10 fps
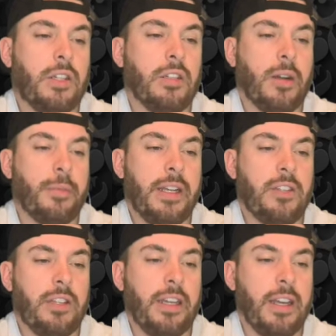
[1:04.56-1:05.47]
good
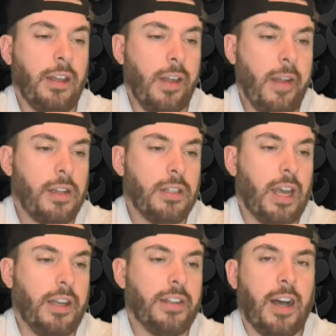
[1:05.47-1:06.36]
combination here.
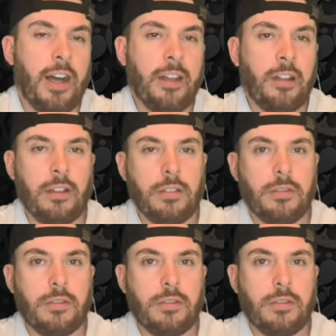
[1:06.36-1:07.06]
Kind of got a little